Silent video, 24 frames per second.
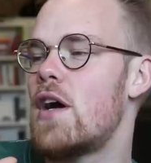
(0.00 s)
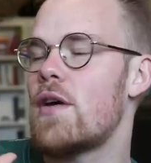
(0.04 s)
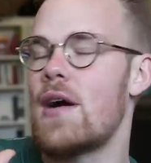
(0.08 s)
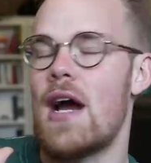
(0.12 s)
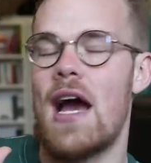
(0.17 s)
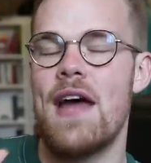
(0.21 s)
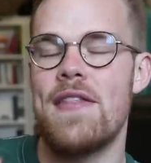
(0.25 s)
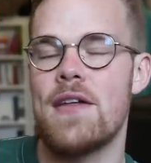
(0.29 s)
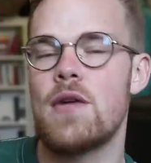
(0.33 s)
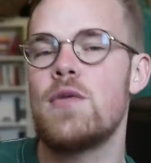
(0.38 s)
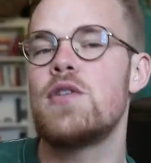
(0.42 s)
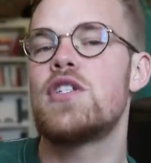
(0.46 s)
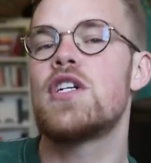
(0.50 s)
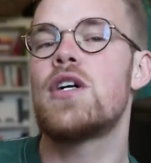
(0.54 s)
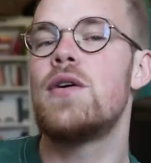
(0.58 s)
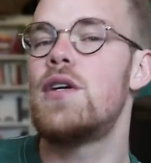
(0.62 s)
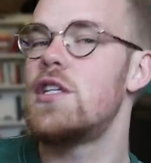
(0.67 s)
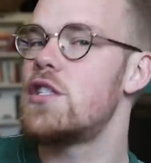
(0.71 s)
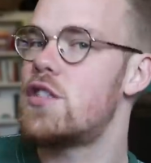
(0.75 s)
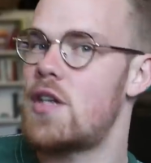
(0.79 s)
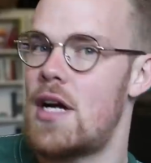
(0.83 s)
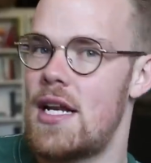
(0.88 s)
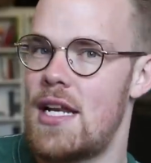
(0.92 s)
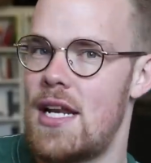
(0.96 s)
Okay, I think we should go
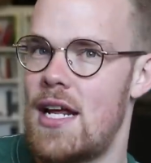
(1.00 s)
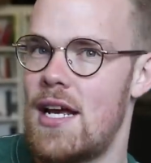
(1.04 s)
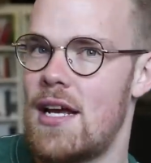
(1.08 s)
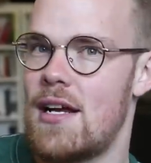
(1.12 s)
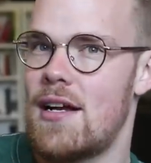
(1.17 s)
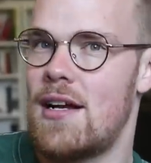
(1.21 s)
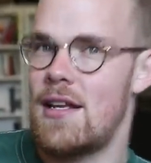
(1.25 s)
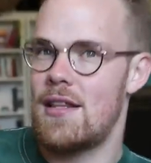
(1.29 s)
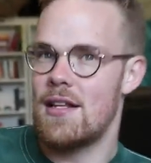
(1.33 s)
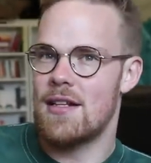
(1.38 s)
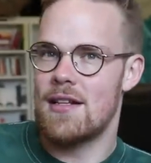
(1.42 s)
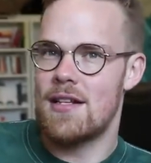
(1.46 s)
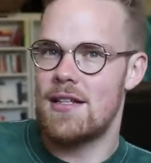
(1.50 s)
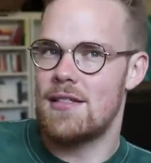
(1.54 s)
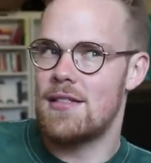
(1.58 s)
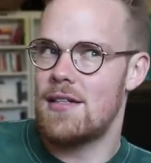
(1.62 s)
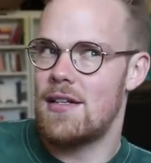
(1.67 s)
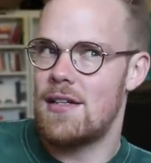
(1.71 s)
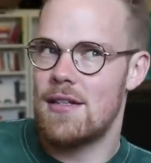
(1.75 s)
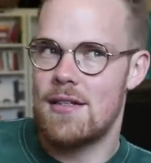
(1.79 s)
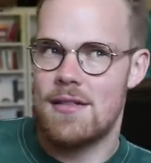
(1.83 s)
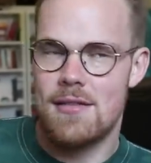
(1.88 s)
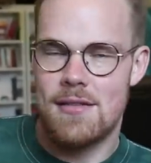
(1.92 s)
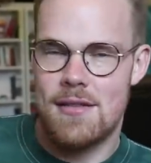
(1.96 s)
on trending. I think that's
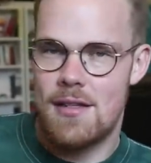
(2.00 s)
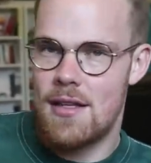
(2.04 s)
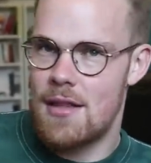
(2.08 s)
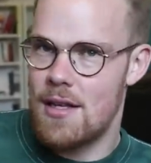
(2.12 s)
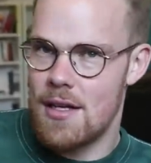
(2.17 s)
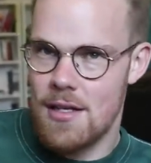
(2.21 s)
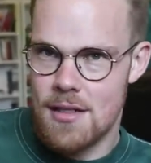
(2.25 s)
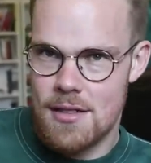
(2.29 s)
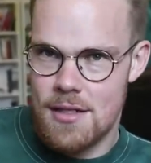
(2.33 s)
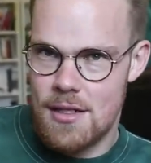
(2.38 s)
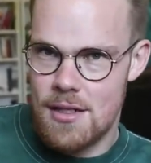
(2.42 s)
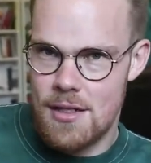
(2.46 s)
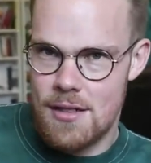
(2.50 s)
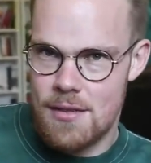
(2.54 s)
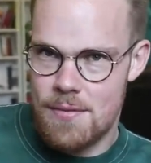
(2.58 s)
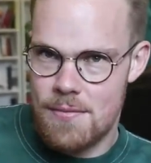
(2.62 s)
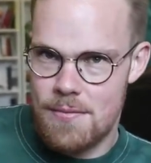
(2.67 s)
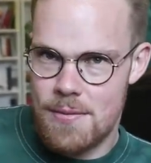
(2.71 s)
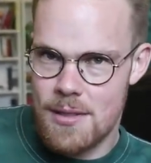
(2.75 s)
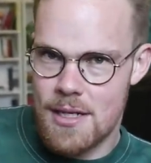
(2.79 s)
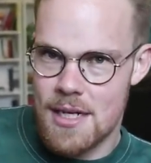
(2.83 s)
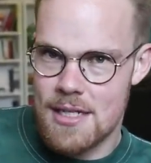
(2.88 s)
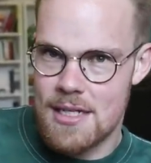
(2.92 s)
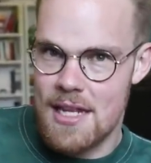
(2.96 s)
like the thing to do,
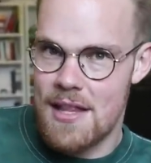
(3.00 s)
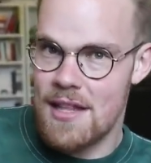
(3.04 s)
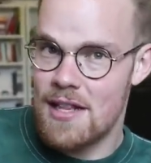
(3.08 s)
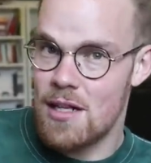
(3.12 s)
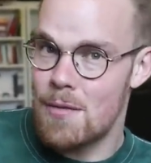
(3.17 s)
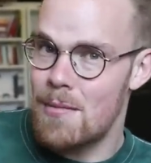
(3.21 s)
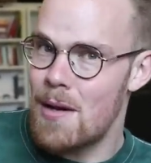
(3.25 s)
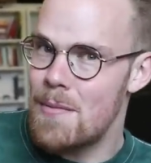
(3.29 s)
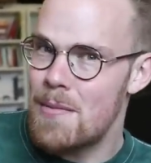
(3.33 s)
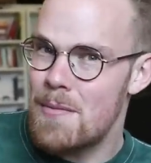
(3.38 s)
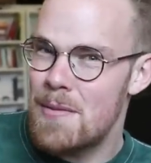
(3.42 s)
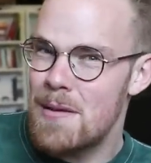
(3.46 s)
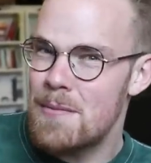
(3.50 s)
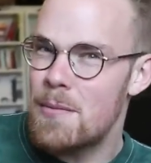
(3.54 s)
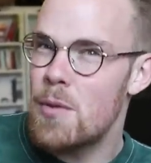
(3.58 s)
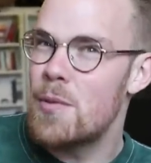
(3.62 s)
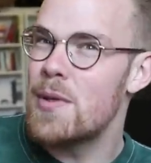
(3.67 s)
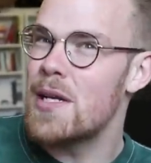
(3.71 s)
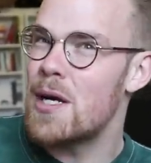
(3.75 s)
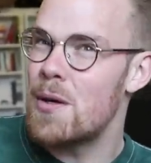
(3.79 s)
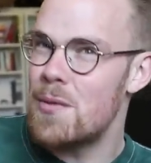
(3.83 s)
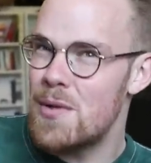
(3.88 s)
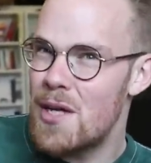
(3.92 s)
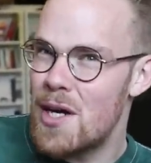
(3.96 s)
because I think there might be people
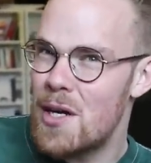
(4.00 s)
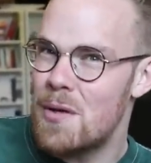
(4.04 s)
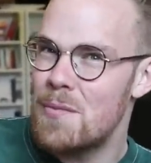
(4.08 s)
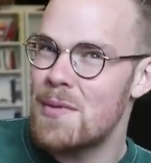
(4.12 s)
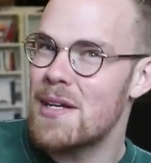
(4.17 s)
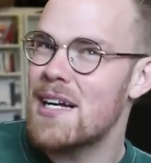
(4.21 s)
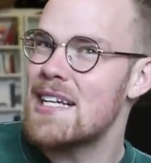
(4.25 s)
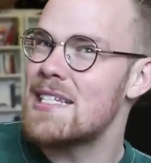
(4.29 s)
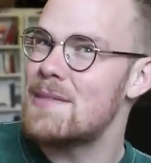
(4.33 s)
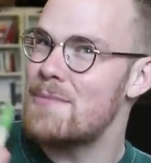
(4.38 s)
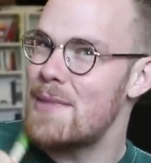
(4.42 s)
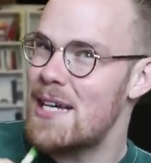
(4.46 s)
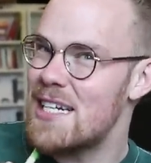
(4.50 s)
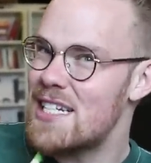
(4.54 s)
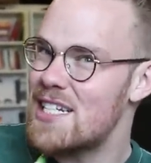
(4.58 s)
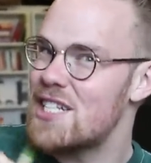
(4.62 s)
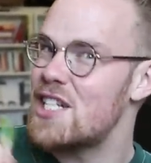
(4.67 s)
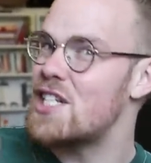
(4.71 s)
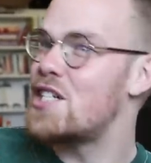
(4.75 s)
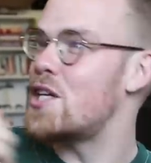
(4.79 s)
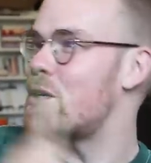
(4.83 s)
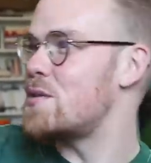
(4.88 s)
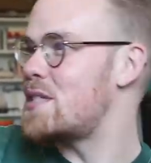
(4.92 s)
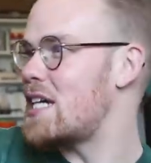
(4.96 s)
we don't know. Because
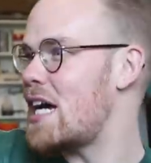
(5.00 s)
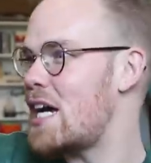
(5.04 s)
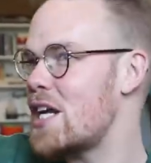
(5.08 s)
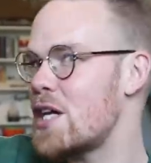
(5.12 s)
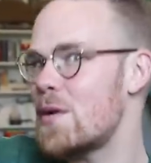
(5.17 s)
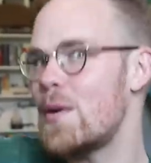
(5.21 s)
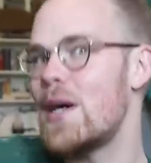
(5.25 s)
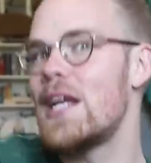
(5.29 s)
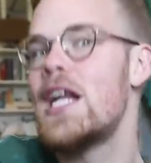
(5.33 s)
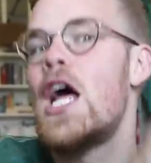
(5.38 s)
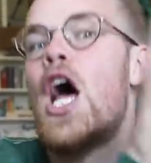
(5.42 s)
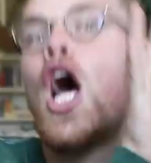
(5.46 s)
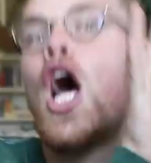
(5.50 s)
Mitch, don't tell anyone.